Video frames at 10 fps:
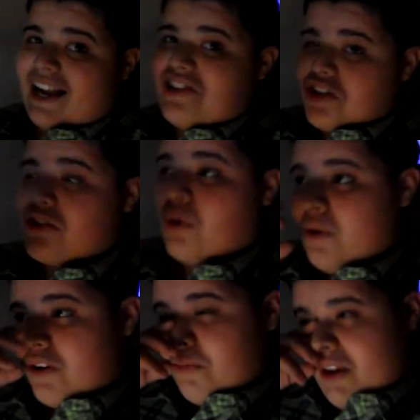Like, I just
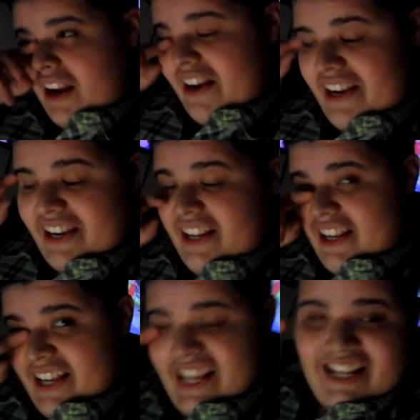ordered what I
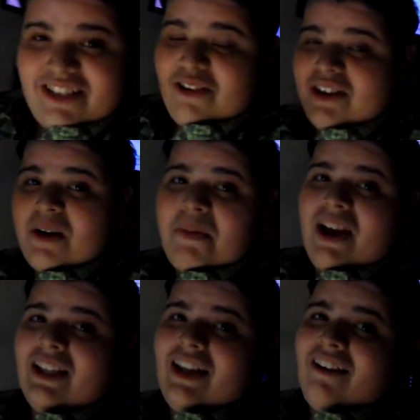need. It's going to
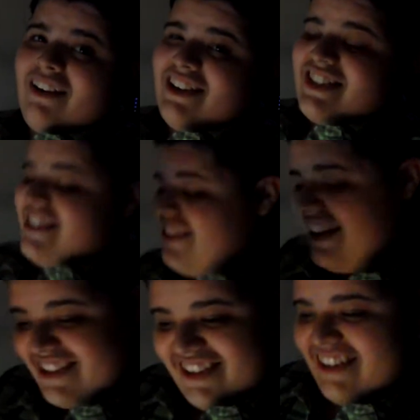be hilarious.
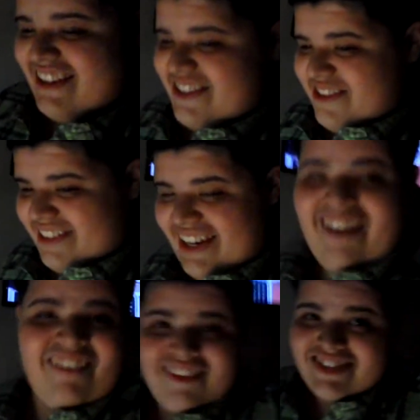You guys are going to enjoy
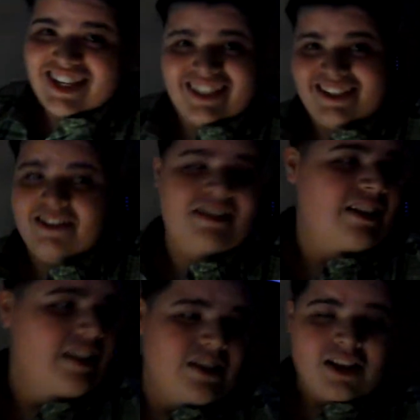it. I'm, I'm telling you.
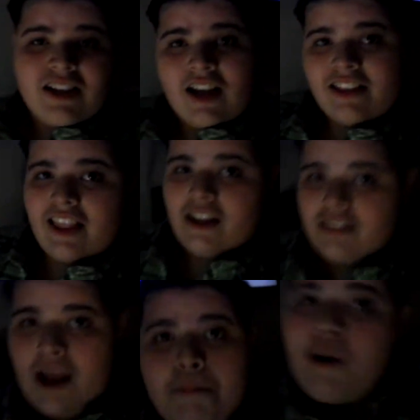Just like,
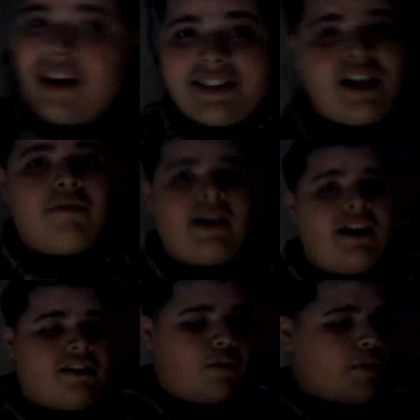that, that prank is out right now.